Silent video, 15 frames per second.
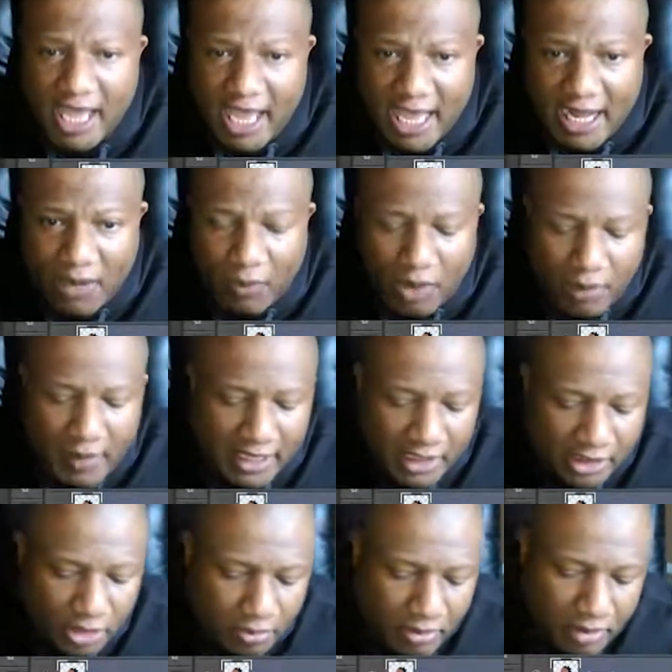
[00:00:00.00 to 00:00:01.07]
And I want to make it a
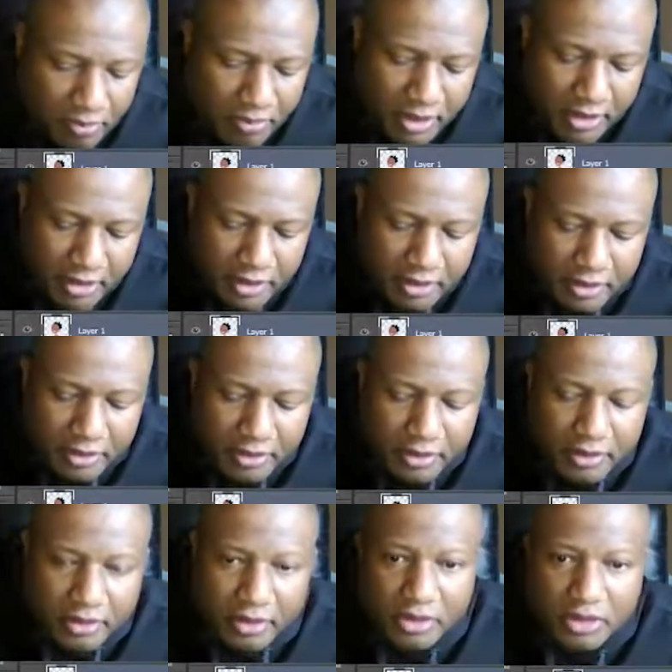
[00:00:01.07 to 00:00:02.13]
little bit bigger.
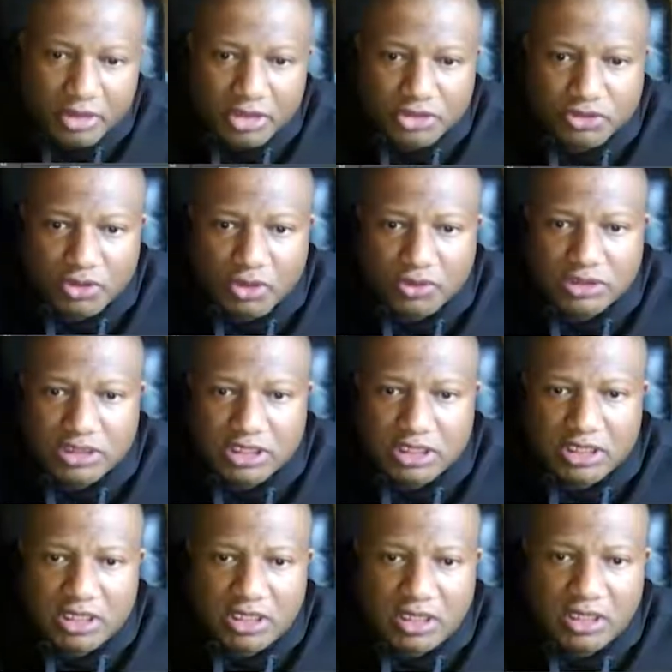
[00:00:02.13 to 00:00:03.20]
Control
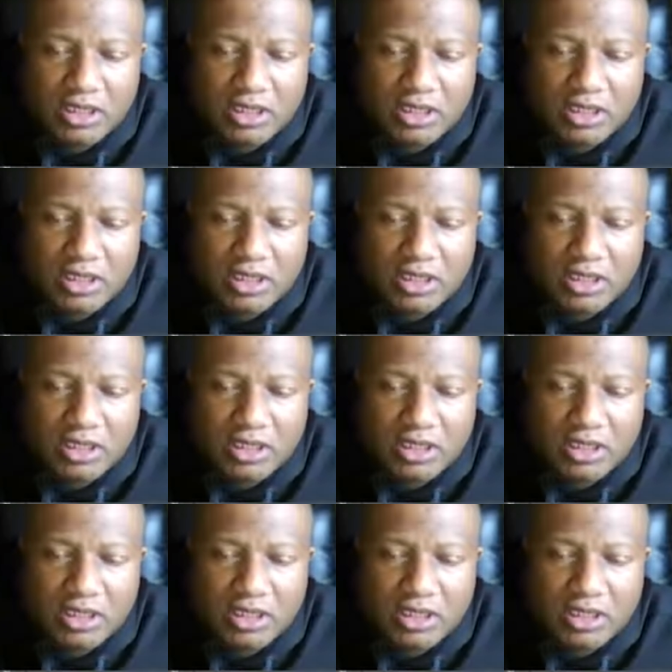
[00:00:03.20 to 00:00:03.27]
T.